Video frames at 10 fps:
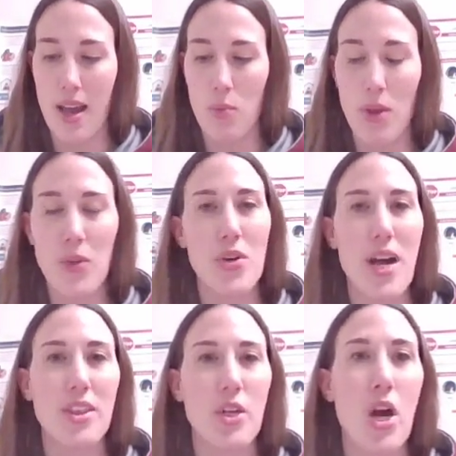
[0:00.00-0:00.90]
whether or
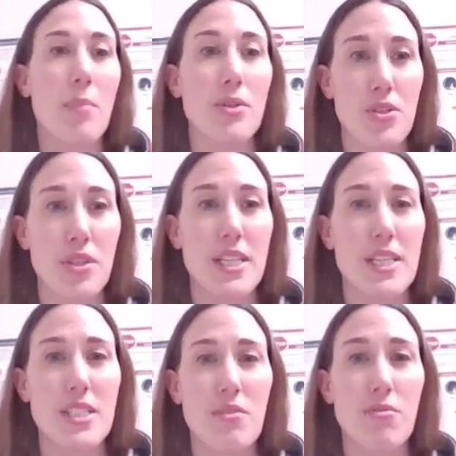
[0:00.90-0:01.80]
not there are
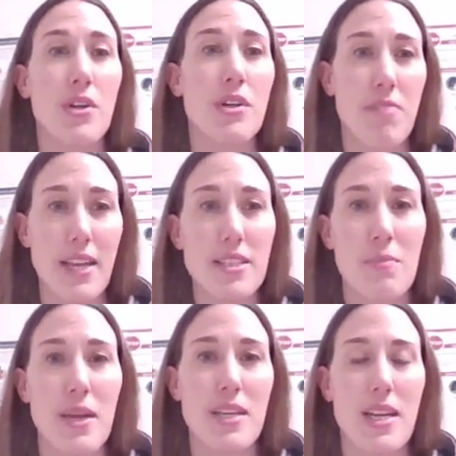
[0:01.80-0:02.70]
opportunities for
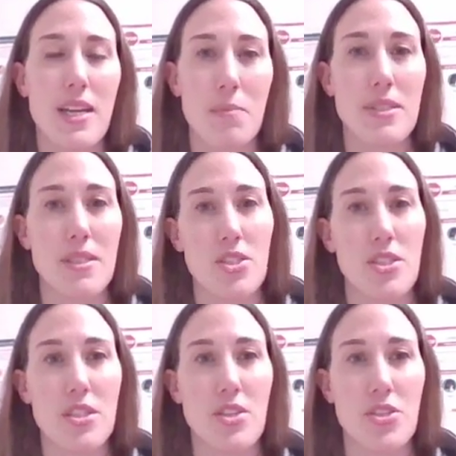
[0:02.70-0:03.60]
advancement in a
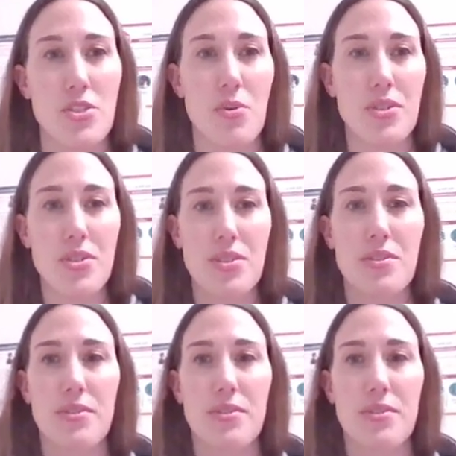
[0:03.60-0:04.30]
position such as yours.